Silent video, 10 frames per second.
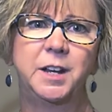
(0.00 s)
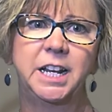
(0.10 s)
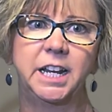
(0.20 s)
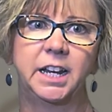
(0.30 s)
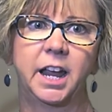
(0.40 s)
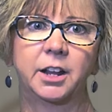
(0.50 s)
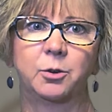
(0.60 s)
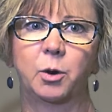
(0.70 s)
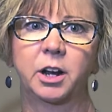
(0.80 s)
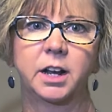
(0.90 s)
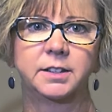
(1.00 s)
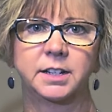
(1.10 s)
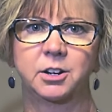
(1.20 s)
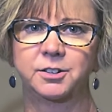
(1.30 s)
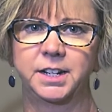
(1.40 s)
feeding, and
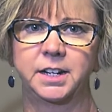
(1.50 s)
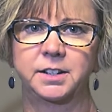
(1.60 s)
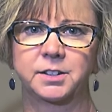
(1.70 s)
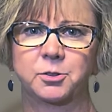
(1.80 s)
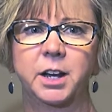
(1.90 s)
organizing our days,